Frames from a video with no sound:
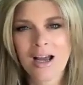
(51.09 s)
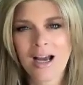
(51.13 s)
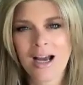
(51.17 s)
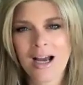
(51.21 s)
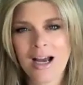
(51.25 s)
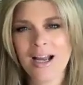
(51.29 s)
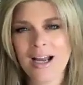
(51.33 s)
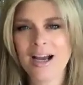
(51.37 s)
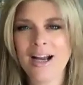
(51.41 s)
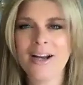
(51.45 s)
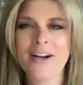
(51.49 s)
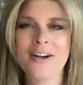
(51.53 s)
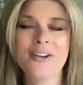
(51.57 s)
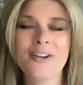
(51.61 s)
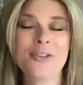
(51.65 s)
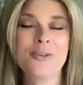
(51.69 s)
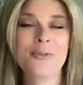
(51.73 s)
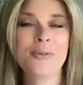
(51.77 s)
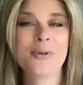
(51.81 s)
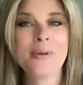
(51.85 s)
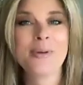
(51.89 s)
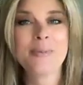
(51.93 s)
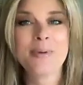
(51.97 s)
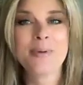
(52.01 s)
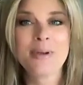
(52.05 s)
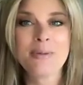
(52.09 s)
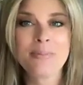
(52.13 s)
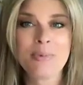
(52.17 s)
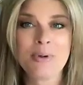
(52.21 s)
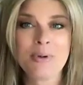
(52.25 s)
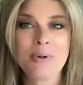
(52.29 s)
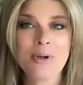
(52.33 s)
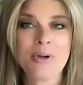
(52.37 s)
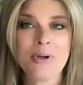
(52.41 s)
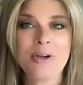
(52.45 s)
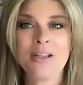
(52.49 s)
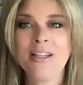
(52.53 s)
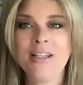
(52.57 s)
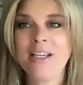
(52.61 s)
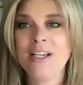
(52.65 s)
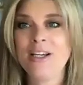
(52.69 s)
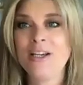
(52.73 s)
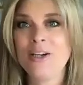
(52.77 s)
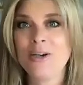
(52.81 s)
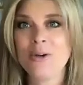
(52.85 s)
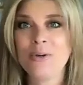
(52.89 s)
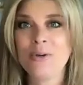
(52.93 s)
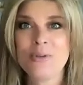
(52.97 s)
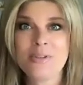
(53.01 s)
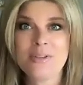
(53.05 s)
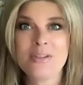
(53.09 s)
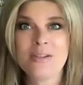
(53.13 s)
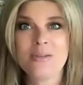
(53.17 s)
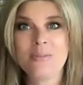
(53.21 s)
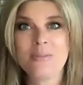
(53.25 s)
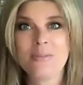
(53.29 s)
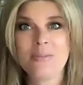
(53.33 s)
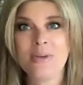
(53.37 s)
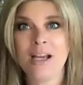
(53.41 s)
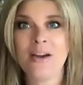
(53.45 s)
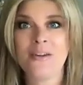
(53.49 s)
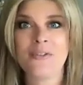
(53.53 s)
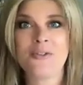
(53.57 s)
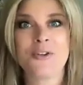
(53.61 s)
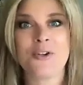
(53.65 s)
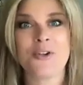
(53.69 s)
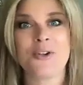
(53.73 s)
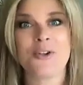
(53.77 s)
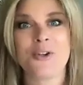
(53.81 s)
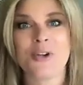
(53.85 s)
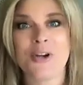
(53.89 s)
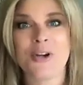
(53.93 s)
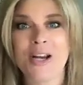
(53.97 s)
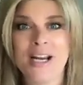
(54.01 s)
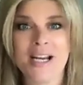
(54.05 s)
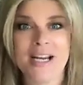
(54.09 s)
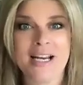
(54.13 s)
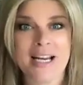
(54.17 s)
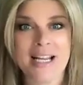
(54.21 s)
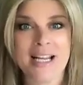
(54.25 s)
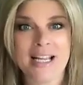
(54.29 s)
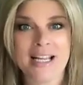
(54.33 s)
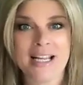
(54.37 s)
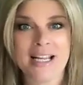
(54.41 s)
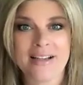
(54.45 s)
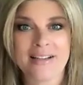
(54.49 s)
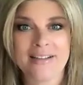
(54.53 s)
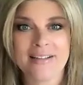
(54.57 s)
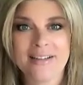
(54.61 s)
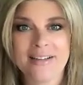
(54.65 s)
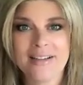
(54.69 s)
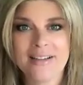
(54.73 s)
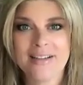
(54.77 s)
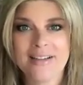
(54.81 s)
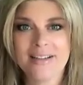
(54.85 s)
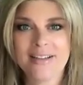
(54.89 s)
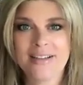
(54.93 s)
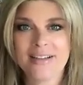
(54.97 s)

I hired 3 people and they ghosted me after training.